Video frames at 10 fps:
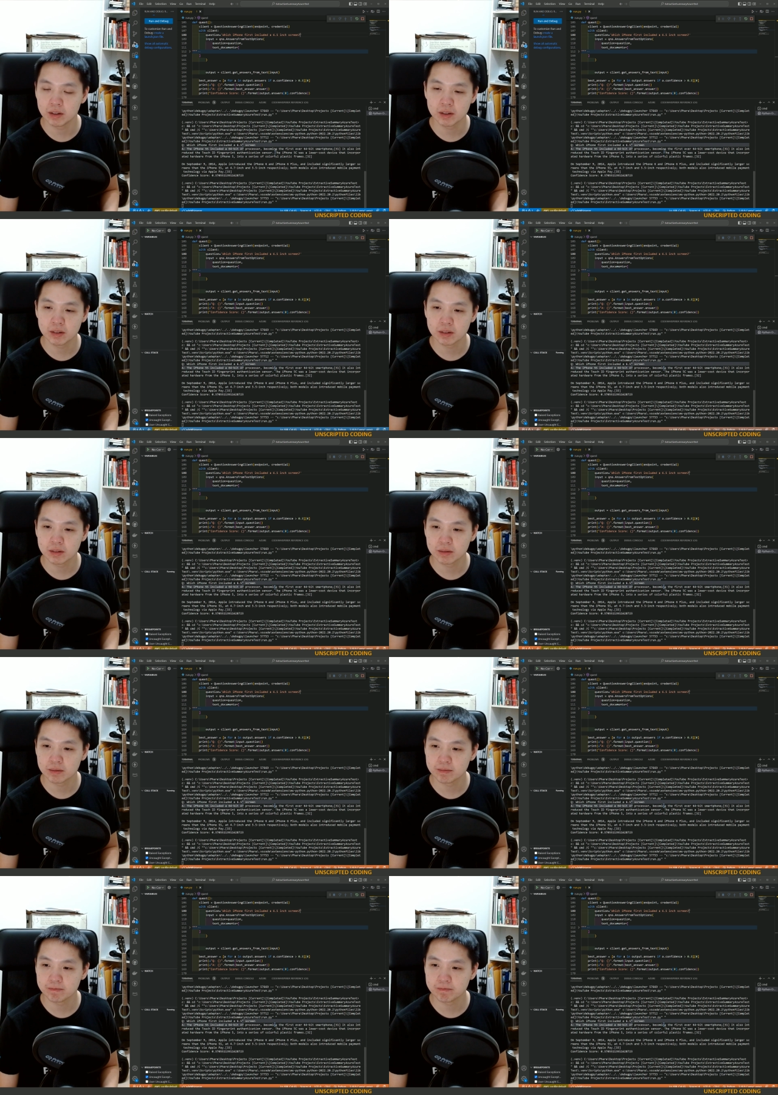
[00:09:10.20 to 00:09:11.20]

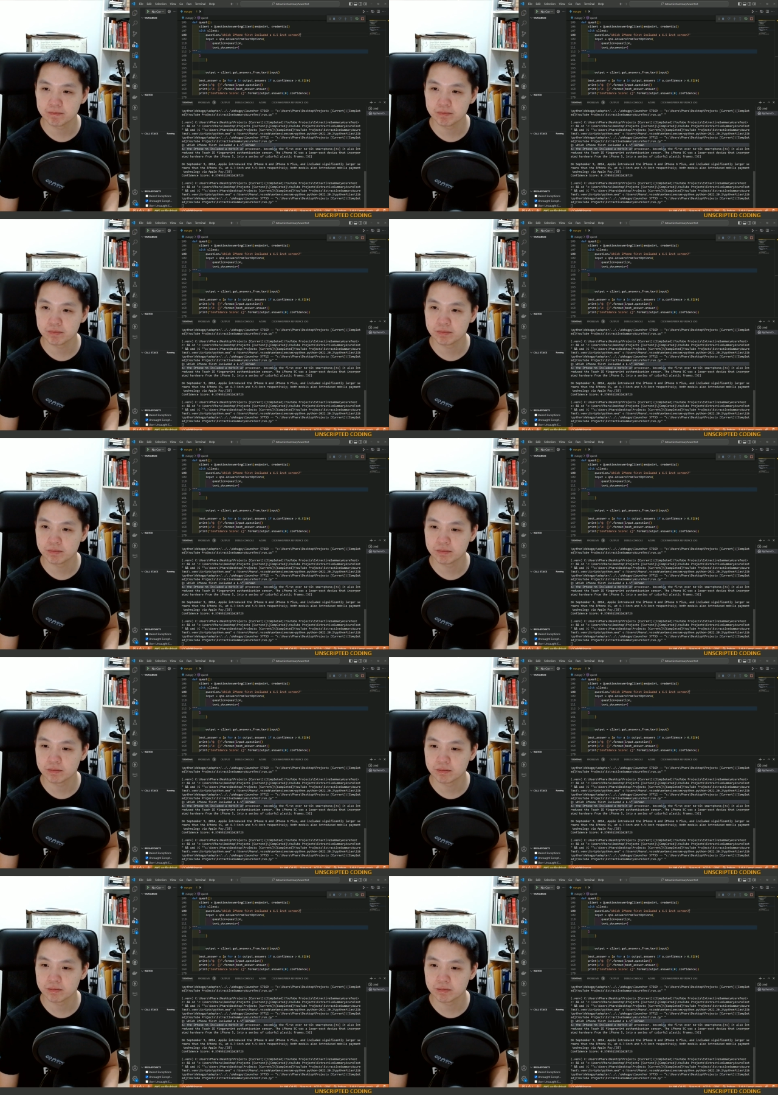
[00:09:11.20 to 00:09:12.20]

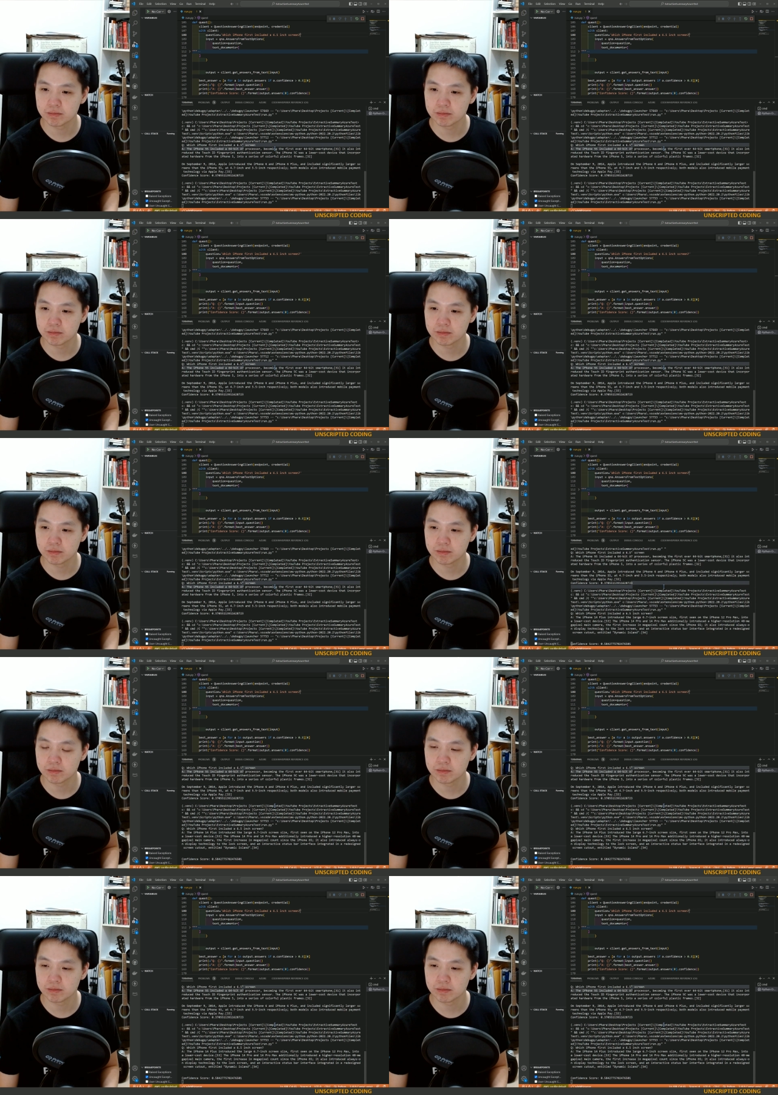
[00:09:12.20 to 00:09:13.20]

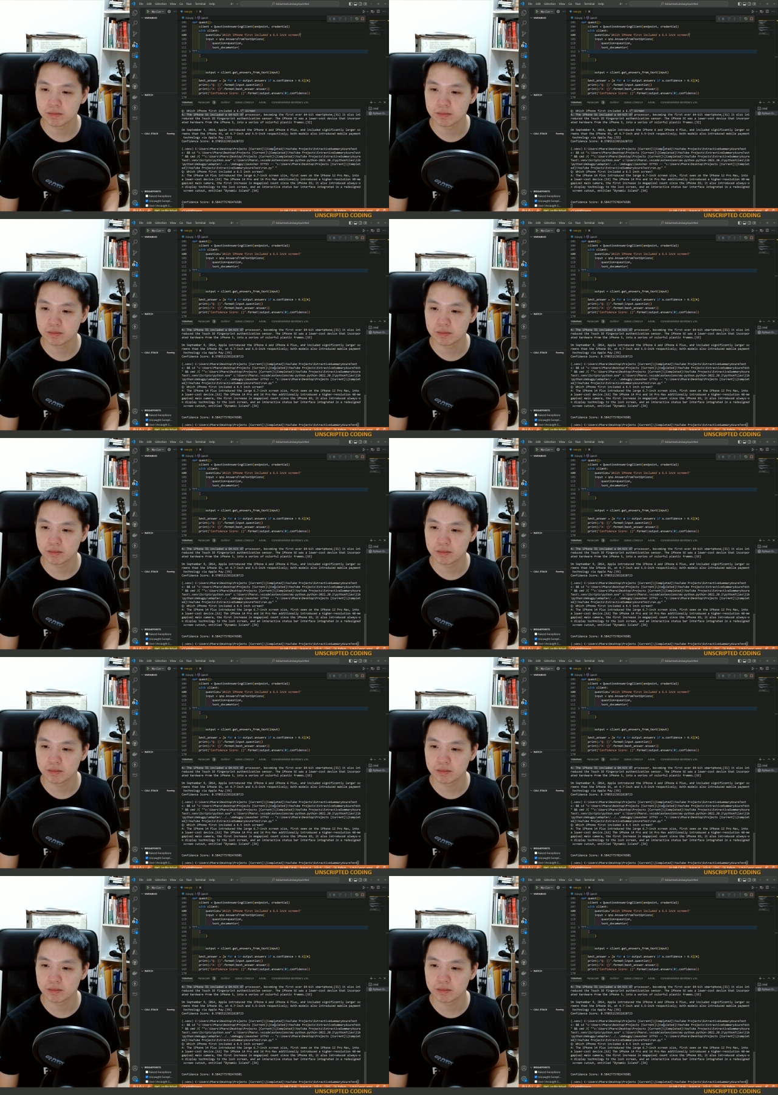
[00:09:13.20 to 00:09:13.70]
Nothing is said.